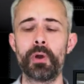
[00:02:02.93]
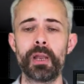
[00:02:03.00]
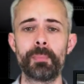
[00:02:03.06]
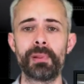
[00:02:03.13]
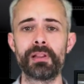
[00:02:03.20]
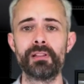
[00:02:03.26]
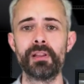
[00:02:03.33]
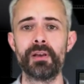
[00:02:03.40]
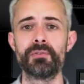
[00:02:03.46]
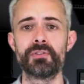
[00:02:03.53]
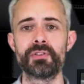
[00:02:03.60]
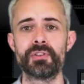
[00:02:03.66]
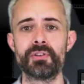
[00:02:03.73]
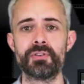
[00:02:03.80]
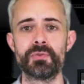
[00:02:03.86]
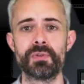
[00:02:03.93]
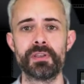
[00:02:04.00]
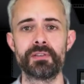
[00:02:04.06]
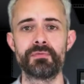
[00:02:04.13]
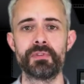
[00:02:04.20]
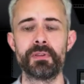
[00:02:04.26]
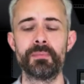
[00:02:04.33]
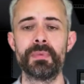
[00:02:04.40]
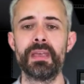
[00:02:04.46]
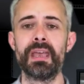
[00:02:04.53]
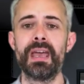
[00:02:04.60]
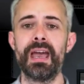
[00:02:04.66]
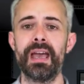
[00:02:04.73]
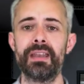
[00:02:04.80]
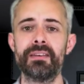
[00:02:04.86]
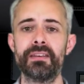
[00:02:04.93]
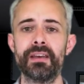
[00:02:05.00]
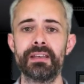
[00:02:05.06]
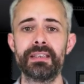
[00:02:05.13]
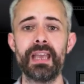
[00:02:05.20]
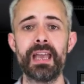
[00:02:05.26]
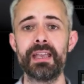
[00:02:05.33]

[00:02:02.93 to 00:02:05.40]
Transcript: I play loads of tunes with this rhythm, and yeah,